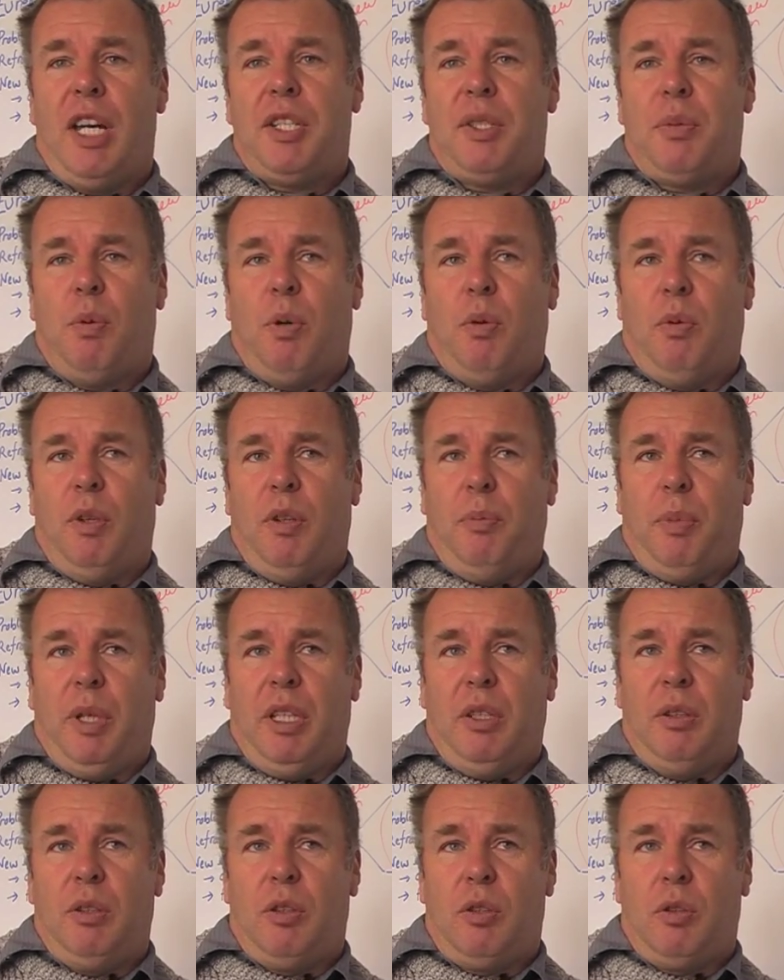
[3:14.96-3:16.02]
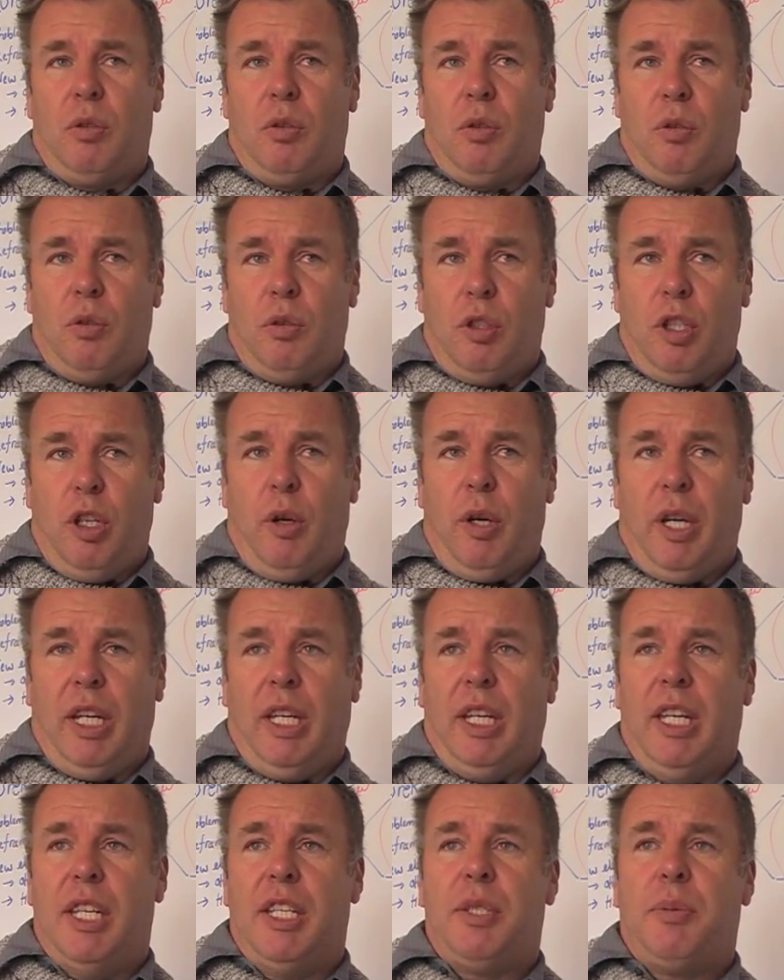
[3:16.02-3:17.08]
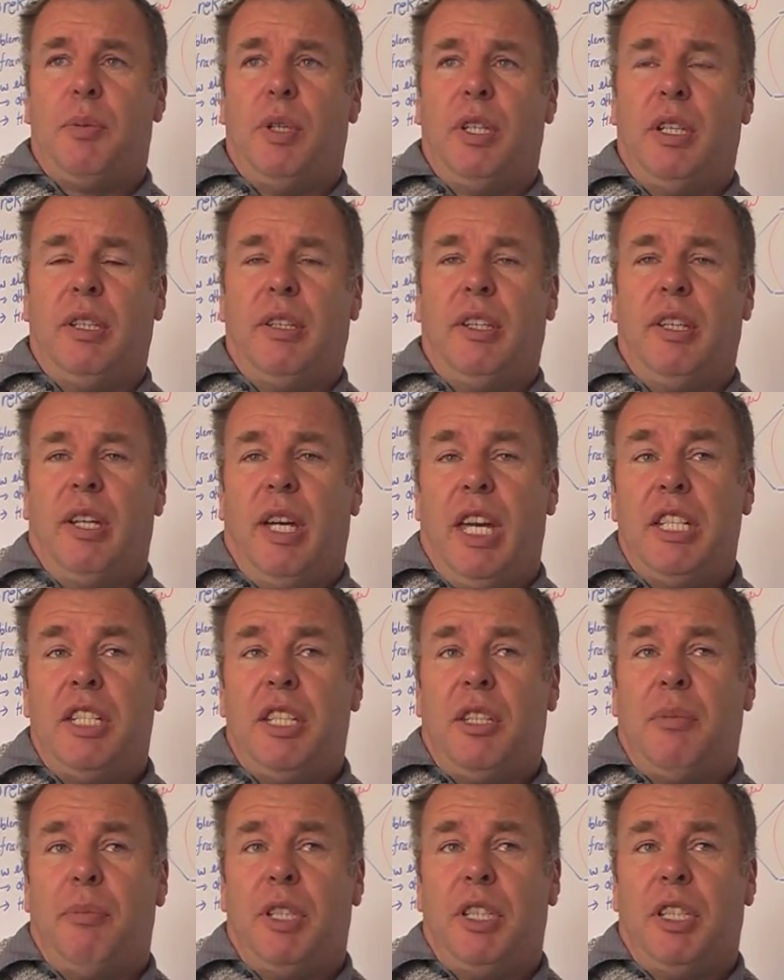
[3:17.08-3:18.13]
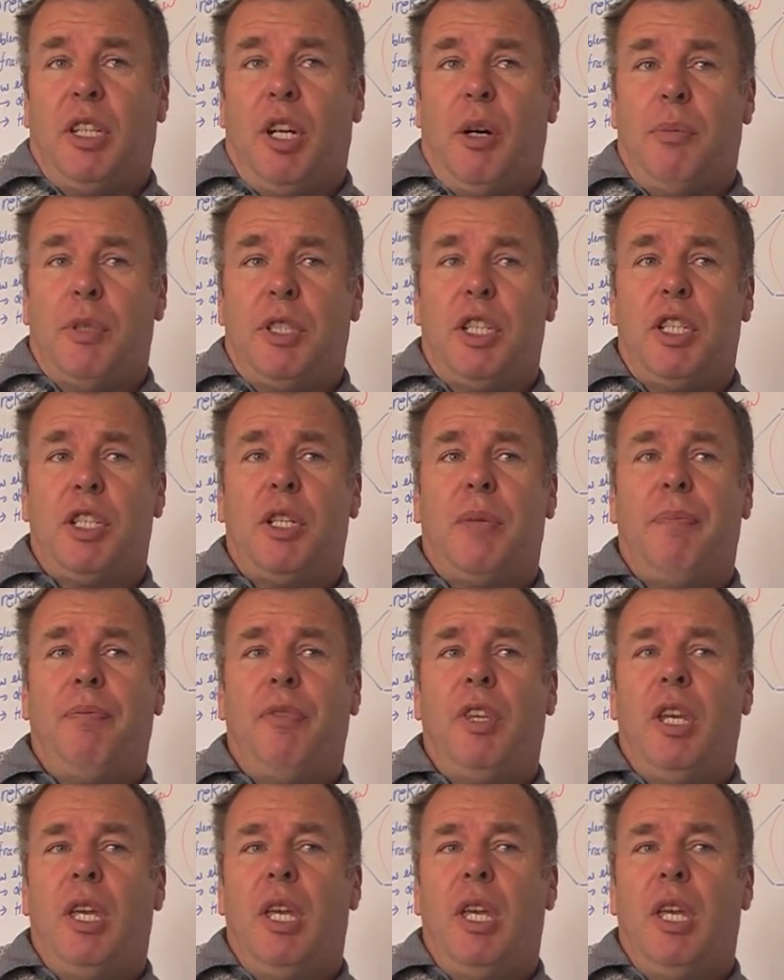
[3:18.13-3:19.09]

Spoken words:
us, what we've been doing is we enter them in the competition.